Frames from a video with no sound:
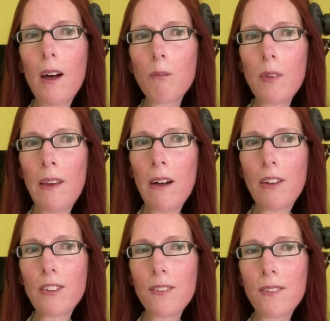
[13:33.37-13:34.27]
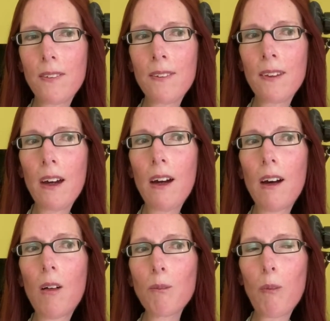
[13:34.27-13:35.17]
and I just
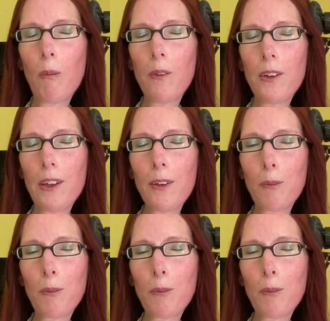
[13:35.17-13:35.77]
wanted her to